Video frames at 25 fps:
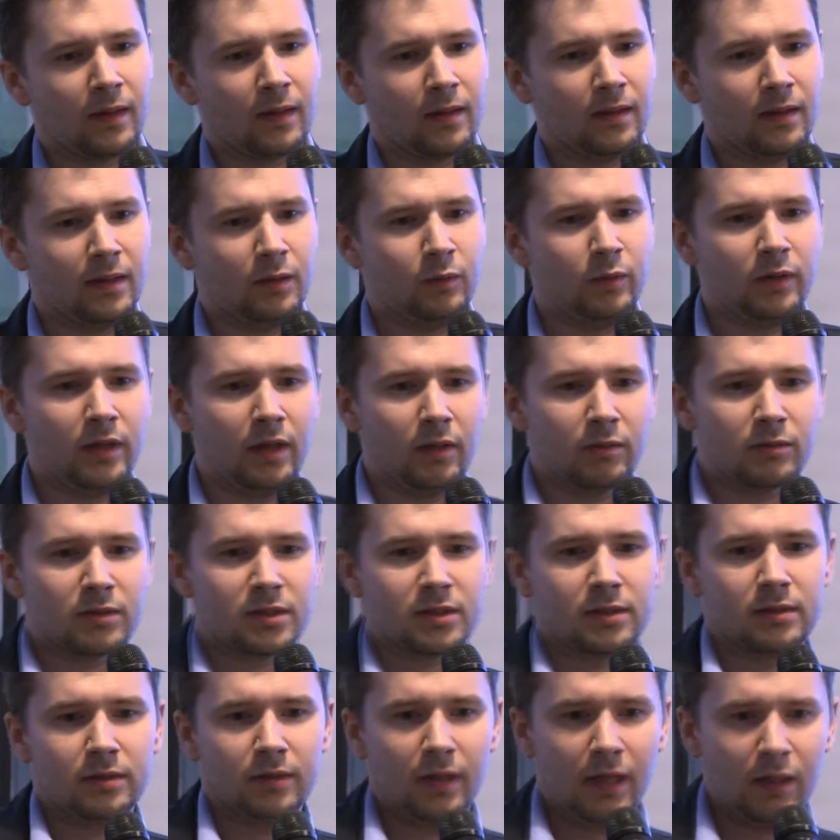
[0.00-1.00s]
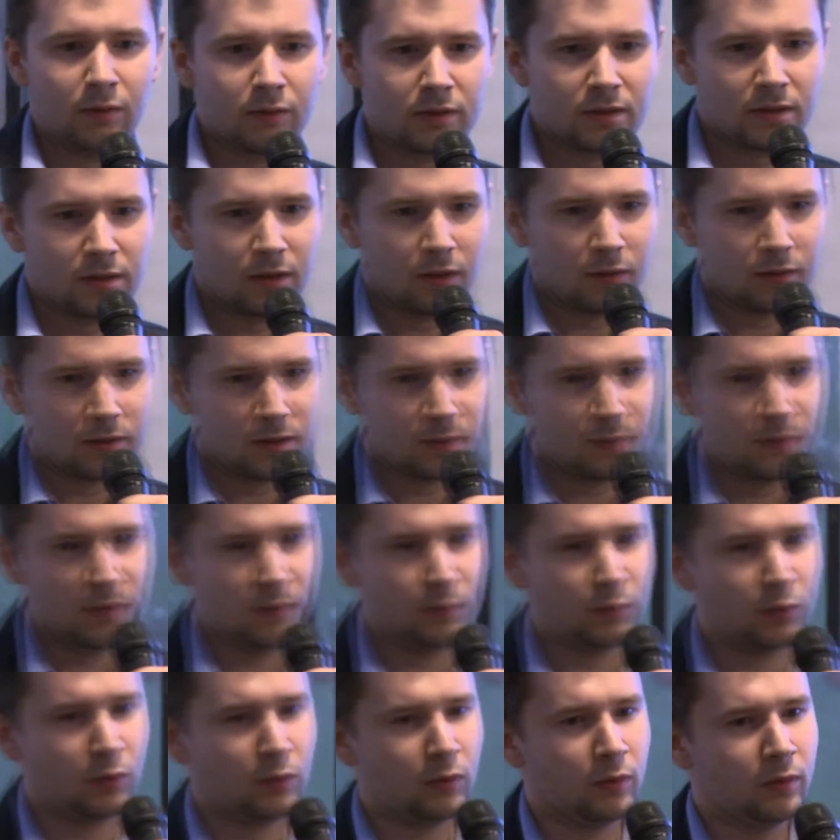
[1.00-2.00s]
We outsource
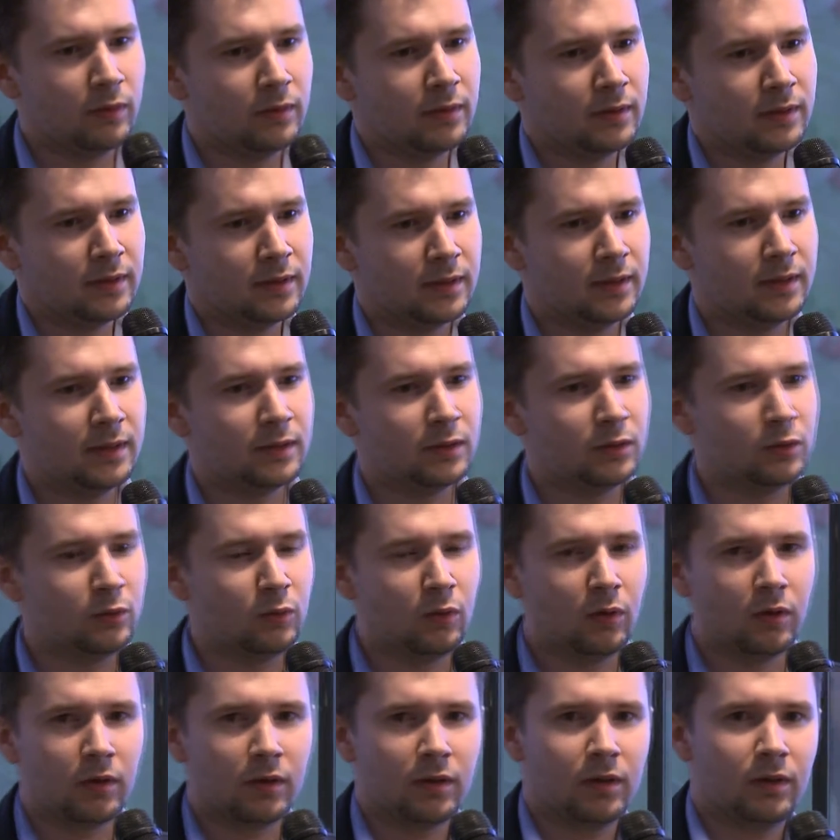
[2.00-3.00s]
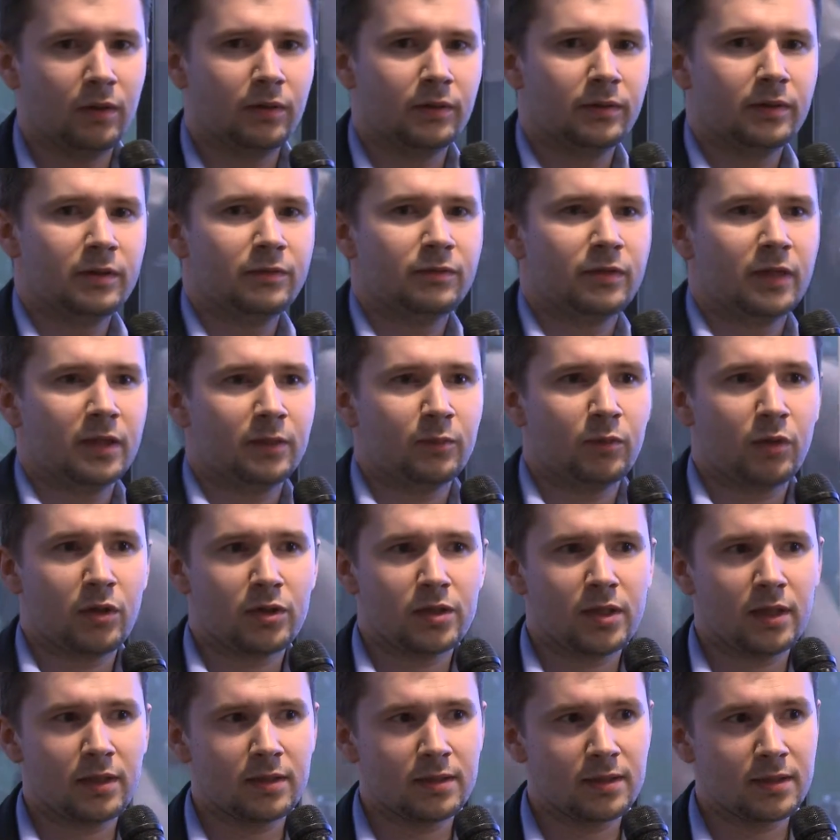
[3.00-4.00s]
people to work on different
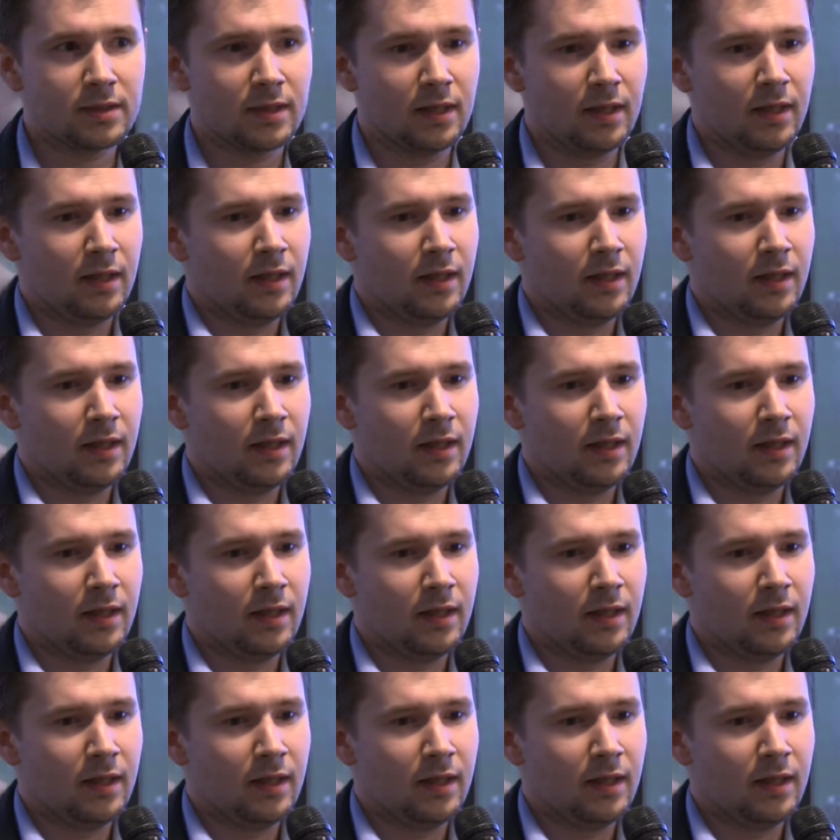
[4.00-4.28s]
projects.